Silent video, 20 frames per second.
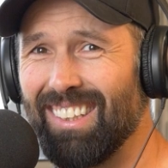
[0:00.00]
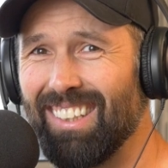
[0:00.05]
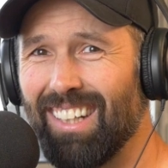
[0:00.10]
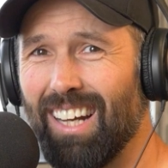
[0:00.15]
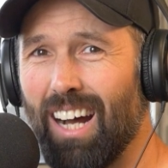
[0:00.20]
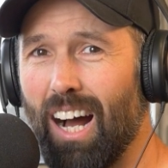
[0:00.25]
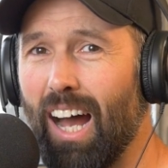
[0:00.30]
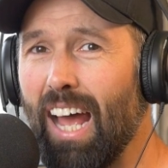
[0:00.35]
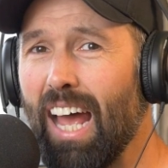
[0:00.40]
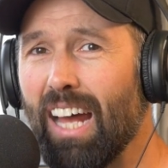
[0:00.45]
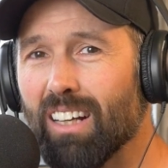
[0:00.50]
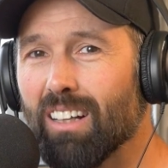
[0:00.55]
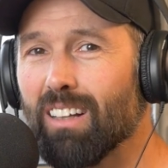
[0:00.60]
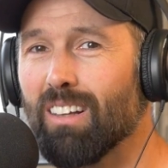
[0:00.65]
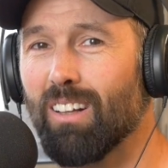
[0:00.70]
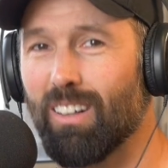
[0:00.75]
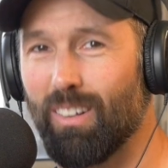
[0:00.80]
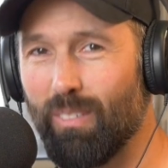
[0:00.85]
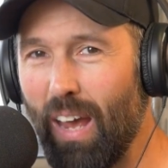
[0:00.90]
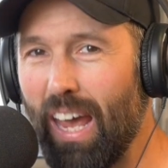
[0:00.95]
I had a lot
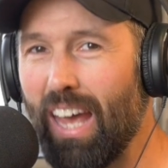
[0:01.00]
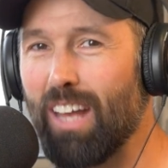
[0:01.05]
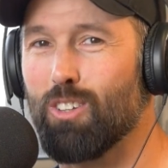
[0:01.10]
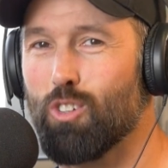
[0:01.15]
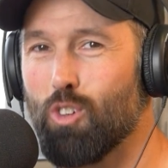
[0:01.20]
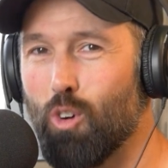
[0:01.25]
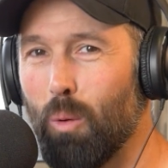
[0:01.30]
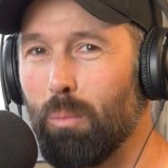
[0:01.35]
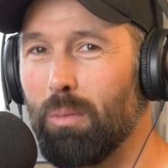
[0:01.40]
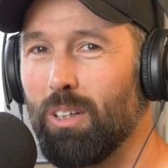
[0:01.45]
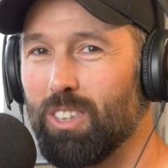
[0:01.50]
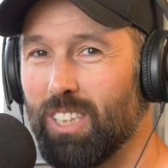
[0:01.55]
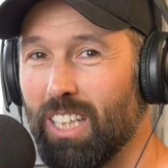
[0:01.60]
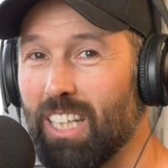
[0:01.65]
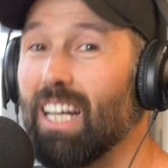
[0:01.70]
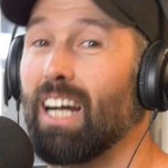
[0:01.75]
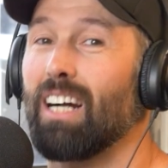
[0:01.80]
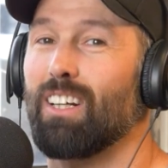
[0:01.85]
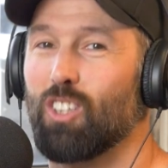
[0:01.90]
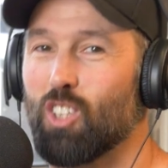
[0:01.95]
of head trauma as a
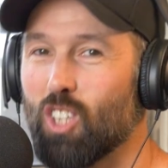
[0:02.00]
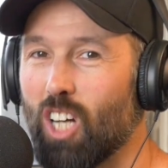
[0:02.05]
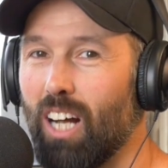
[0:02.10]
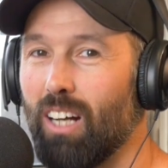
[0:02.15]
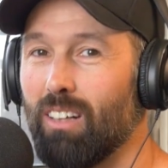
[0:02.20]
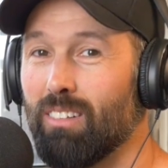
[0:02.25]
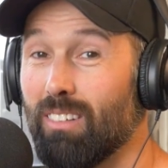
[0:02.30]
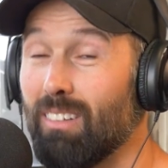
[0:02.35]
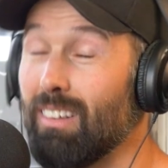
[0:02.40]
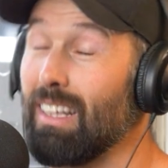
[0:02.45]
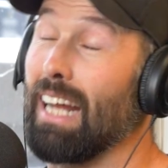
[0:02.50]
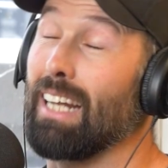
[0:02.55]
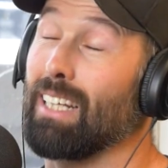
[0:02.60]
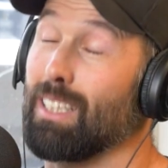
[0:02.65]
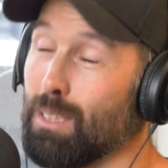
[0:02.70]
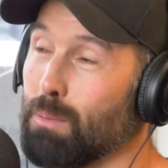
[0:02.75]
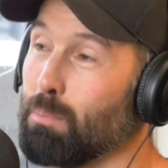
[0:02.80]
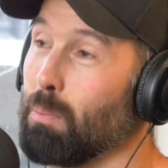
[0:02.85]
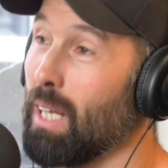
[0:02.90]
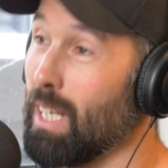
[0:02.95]
young child. That
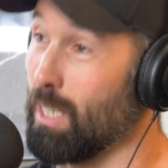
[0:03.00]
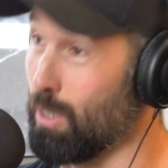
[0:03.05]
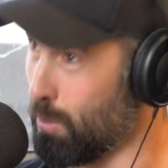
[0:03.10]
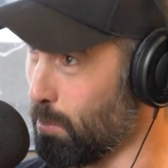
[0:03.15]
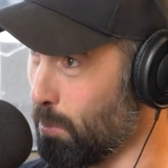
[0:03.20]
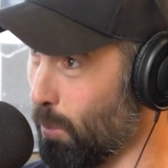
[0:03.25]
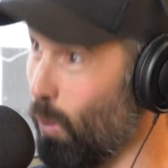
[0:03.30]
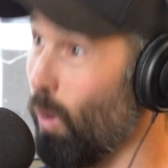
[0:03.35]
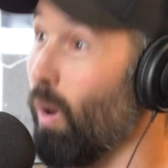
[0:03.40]
explains more.